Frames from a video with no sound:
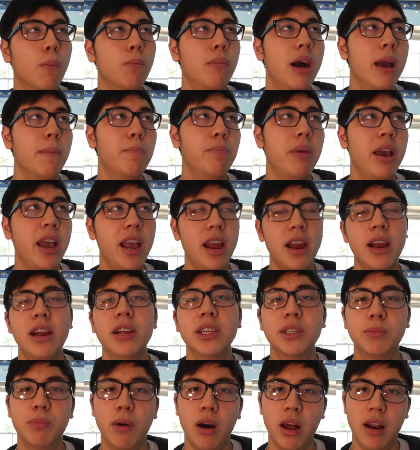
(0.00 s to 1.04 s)
my
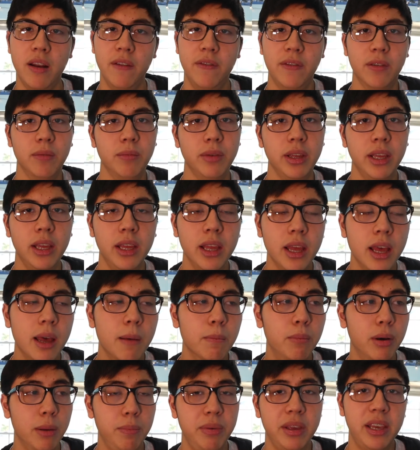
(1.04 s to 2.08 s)
parents bought it for me,
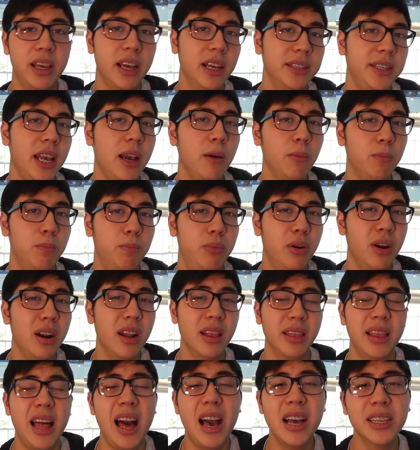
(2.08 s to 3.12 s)
but because I put a
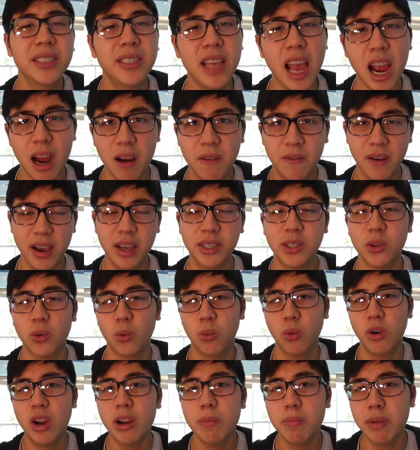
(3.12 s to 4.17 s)
lot of sacrifice
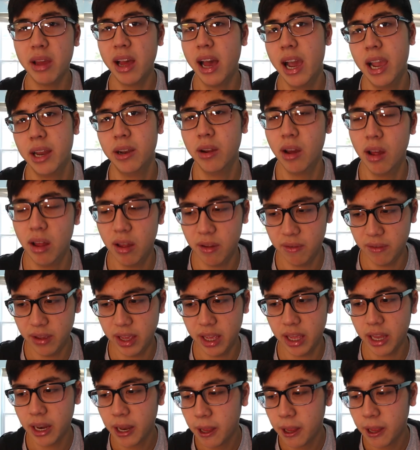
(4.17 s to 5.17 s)
and work behind all of it.